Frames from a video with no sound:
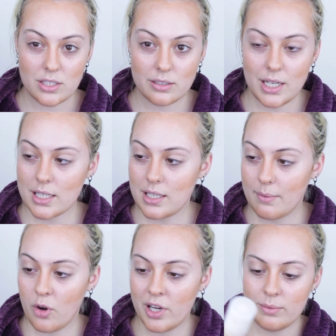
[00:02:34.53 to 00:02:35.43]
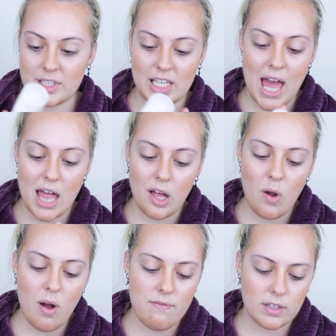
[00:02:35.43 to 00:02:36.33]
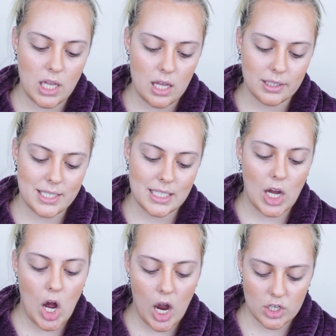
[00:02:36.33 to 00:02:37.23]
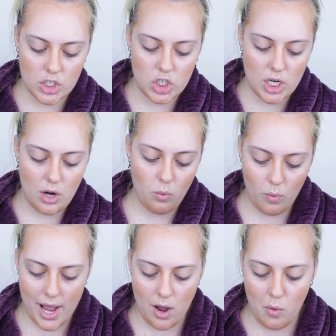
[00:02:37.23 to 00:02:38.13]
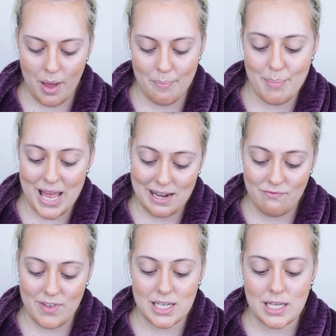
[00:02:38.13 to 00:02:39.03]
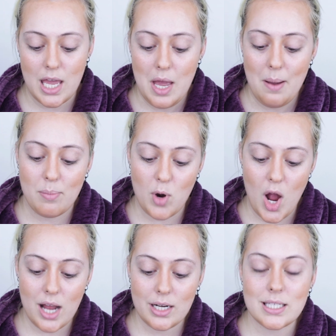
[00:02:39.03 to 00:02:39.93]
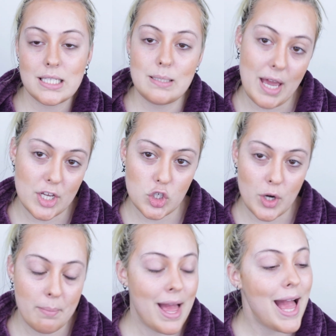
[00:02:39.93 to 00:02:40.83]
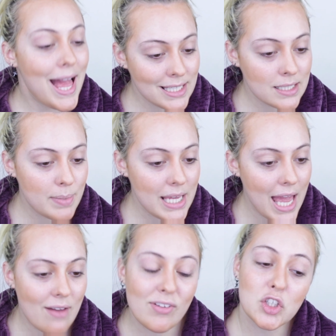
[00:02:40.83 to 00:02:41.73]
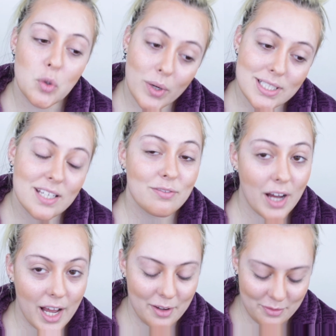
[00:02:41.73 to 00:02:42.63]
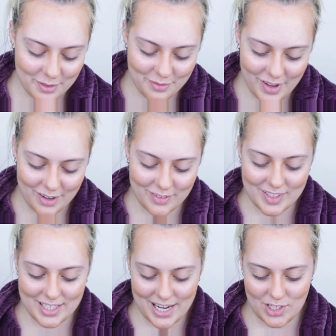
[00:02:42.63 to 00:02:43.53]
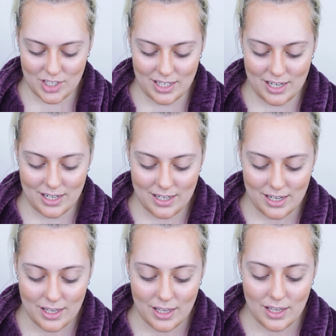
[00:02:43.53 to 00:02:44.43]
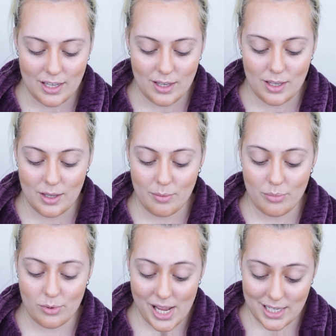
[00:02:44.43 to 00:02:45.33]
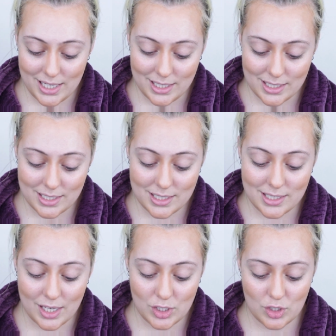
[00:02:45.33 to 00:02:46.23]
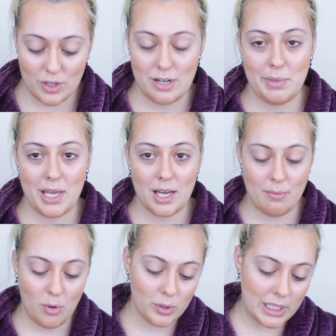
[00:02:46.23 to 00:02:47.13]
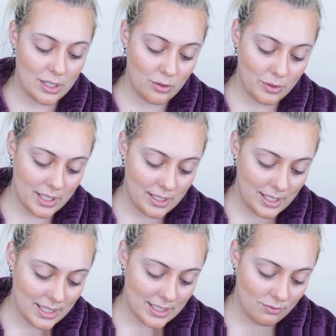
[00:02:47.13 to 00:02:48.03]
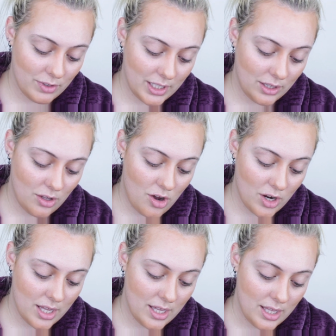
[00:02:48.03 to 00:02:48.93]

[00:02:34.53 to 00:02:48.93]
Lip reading: so next I'm going in with the Hello Flawless Oxygen Wow Benefit Broad Spectrum SPF 25 Foundation. Brightening sunscreen makeup. Holy cannoli, that was a really long